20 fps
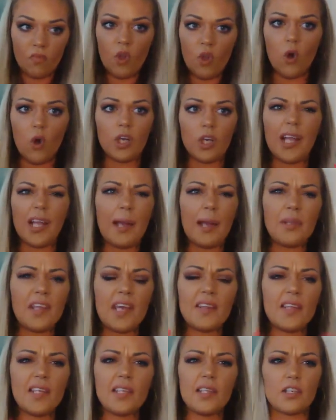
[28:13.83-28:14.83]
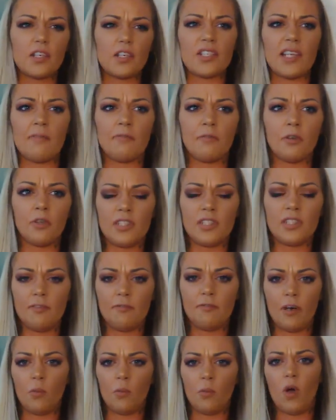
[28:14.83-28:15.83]
or I mean, I think there's several
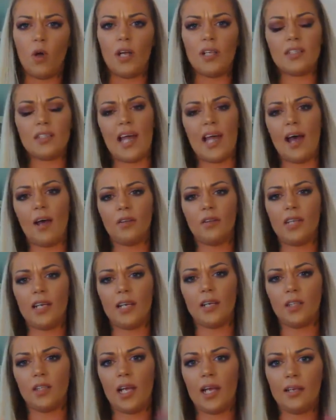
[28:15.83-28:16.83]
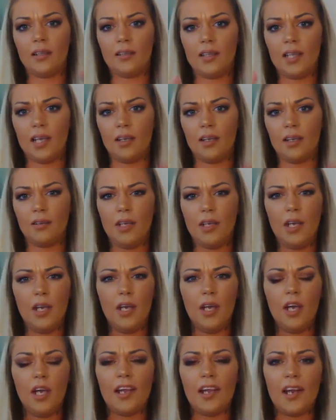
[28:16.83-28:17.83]
different ones out there like that
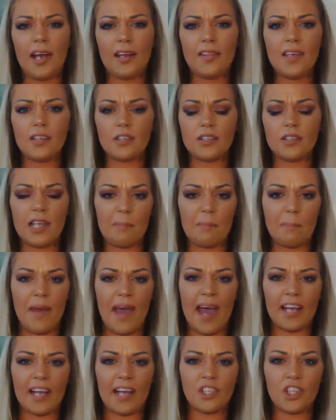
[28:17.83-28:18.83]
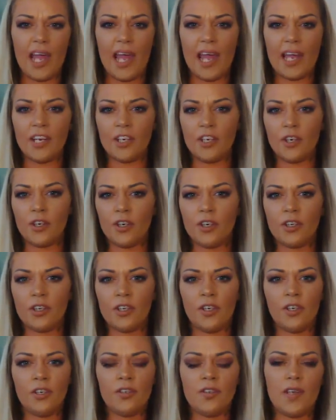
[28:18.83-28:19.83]
and I think there's like batch
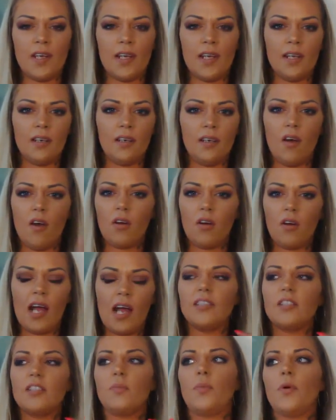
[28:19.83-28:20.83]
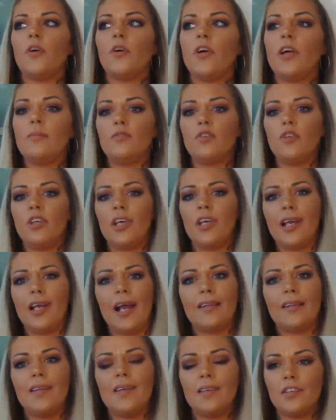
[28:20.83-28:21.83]
editors and all kinds of programs you can get.
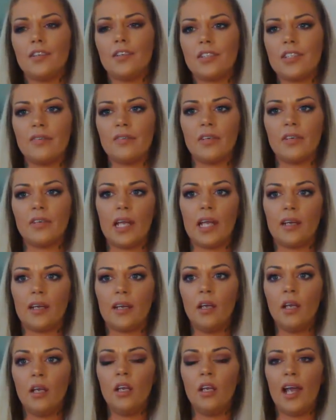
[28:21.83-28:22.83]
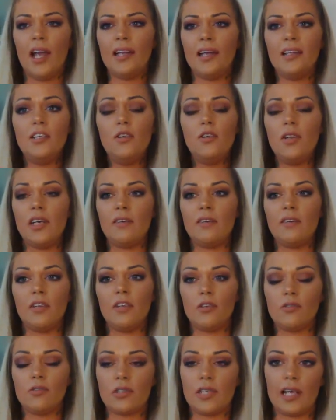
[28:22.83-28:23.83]
I think there's even like I think you can
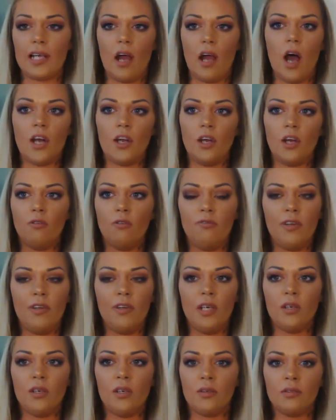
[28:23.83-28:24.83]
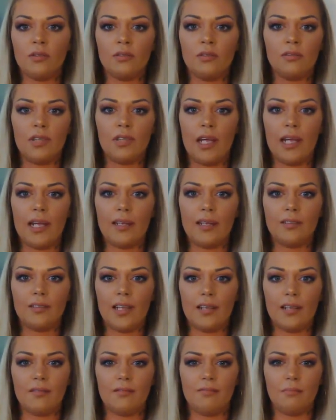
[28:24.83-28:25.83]
even use like autofill, like
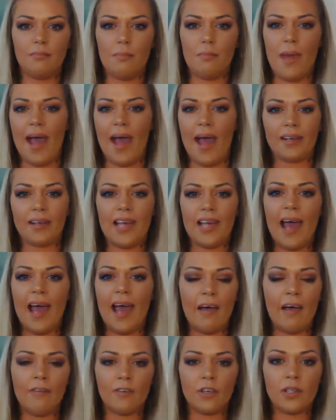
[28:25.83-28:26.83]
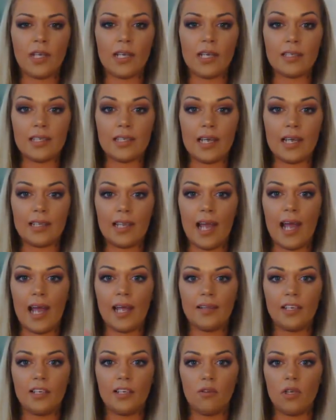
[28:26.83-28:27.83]
that Macs have, or things like
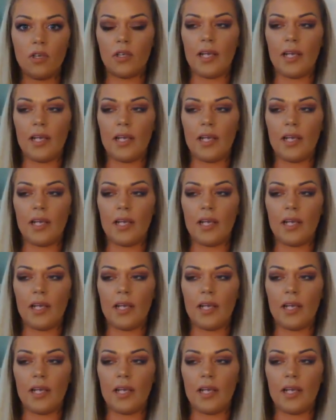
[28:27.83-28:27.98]
that, that you can